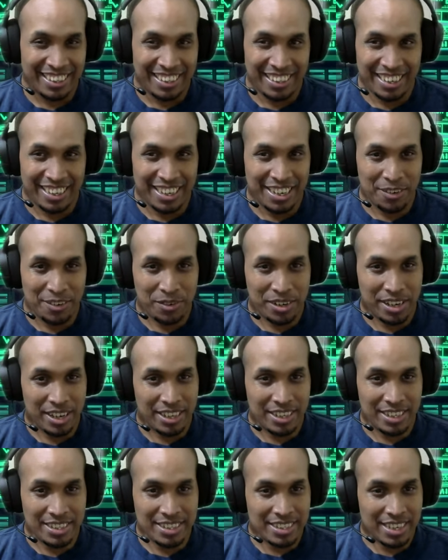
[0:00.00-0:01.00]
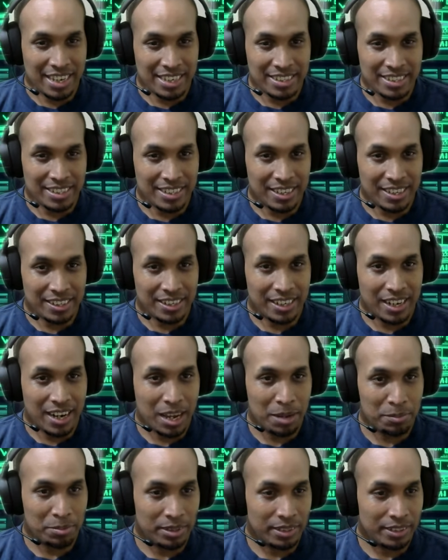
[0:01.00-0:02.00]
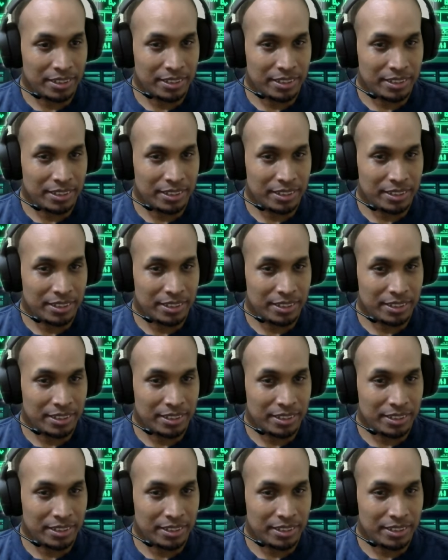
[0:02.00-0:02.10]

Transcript: And that's not gonna happen.